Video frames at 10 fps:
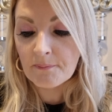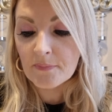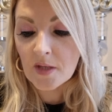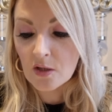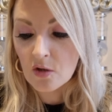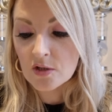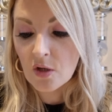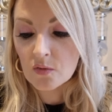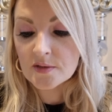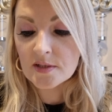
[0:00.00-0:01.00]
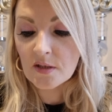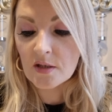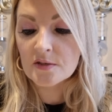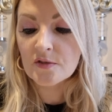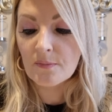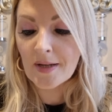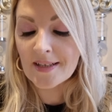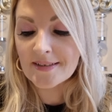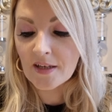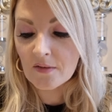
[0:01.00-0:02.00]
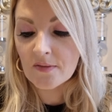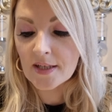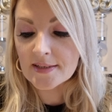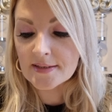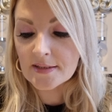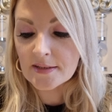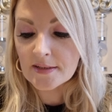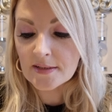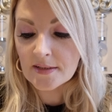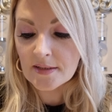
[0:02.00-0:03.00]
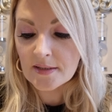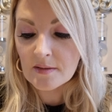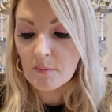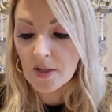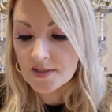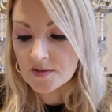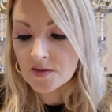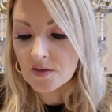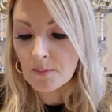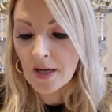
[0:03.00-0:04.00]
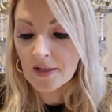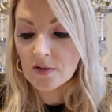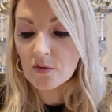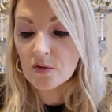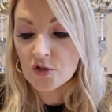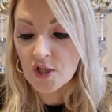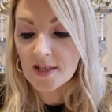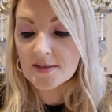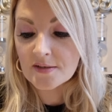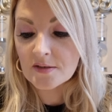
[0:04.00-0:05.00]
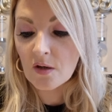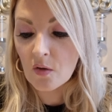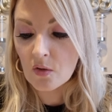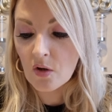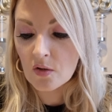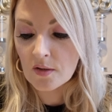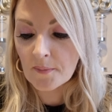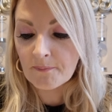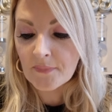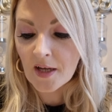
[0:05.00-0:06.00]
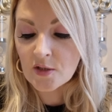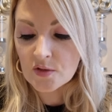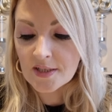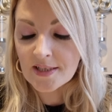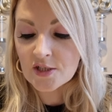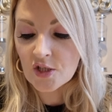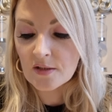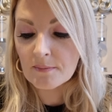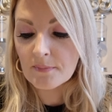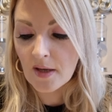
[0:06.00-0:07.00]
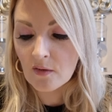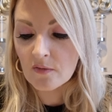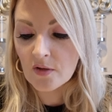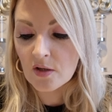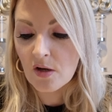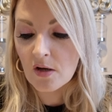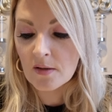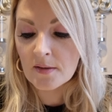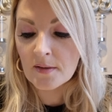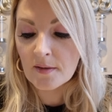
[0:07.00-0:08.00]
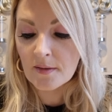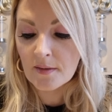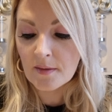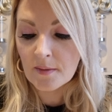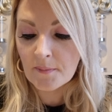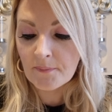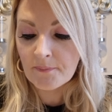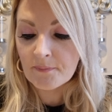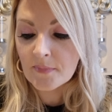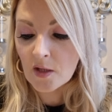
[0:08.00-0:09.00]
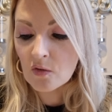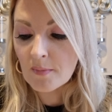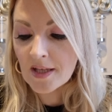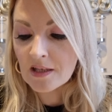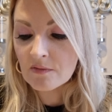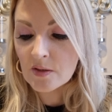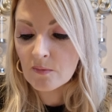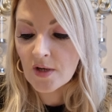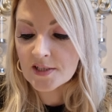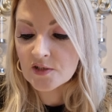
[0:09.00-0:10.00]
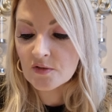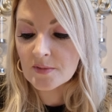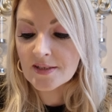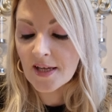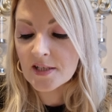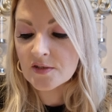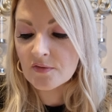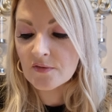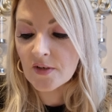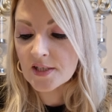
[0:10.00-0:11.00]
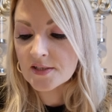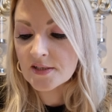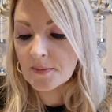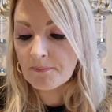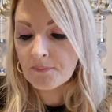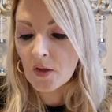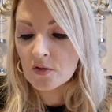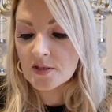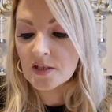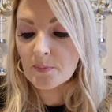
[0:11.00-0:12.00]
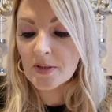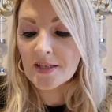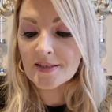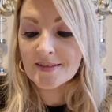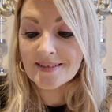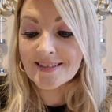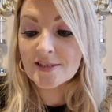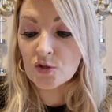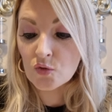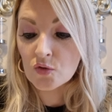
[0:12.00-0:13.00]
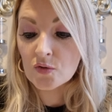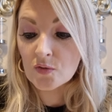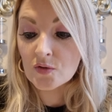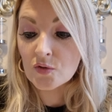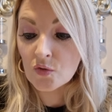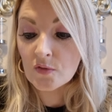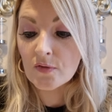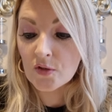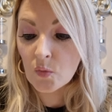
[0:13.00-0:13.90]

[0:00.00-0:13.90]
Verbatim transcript: The Lord knows the thoughts of man, they are vanity. Blessed is the man who you chasten, O Lord, and you teach him out of your law. That you may give him rest from the days of adversity until the pit is dug, dug for the